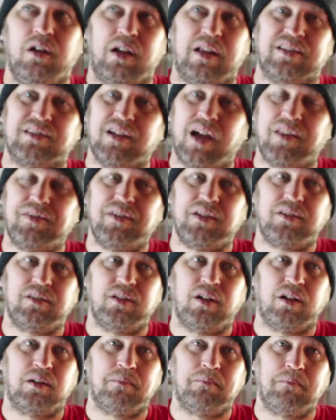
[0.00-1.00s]
It's not that
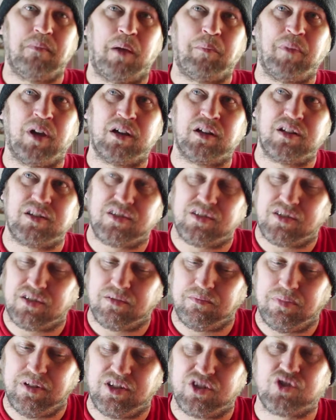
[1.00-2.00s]
I'm not going to
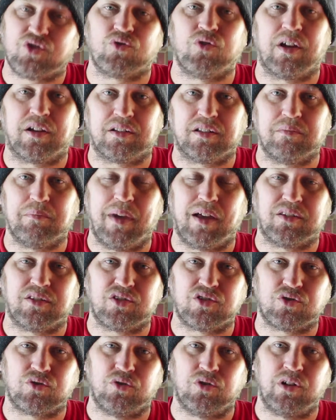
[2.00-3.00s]
be strict about the
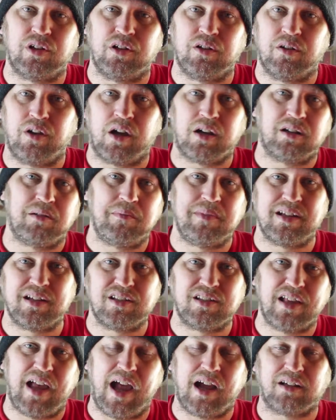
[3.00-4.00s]
story. They're not going to be
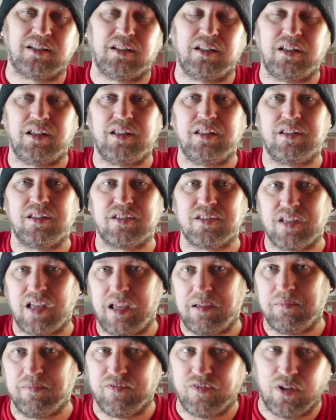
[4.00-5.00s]
exactly the
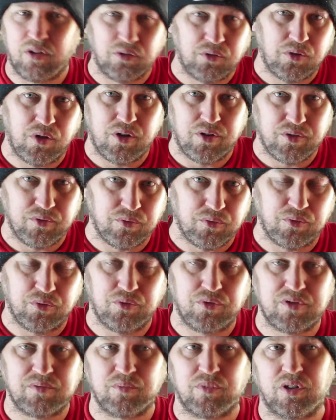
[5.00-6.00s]
same, follow all the
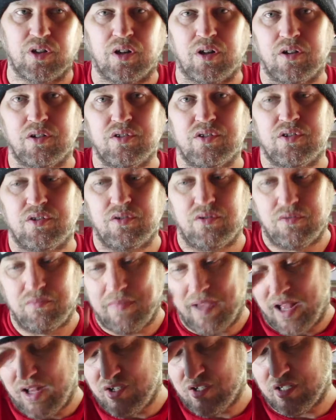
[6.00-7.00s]
rules in regards to
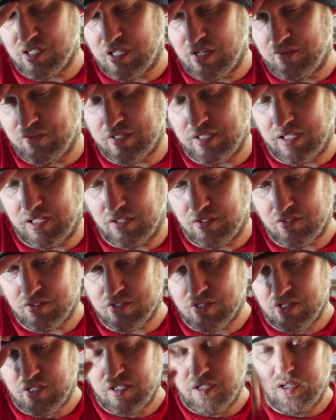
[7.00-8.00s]
magic and everything
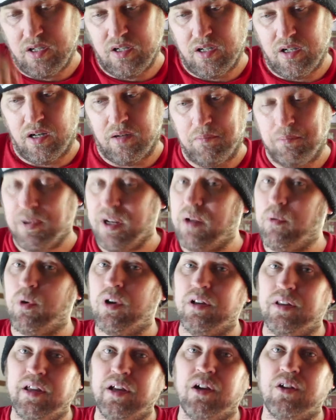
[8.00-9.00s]
else.
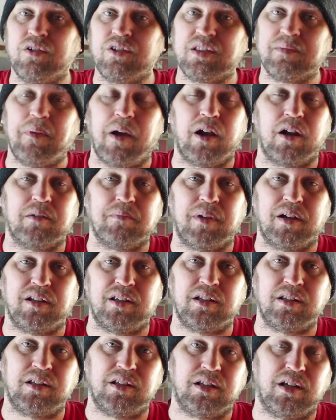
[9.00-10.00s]
But they are inspired by
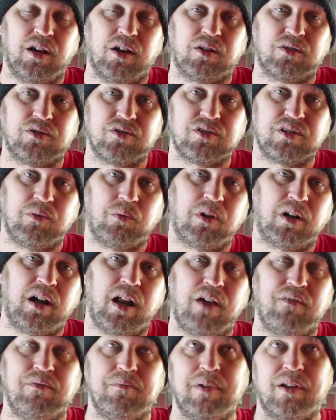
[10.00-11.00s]
D&D characters, and I want to
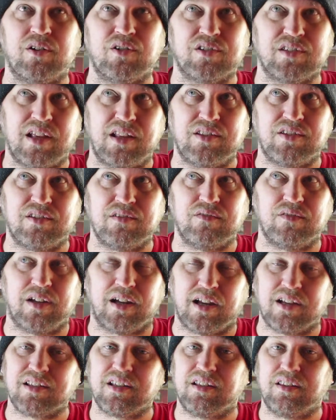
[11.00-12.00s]
have a better sense of, like
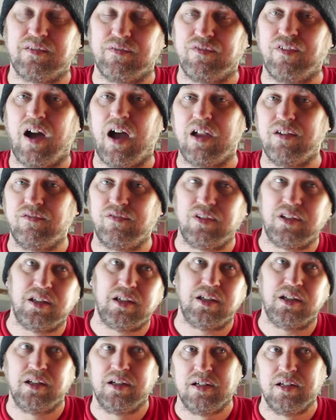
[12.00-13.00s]
I said, the
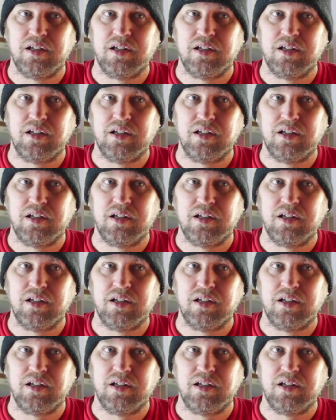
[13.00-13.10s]
5e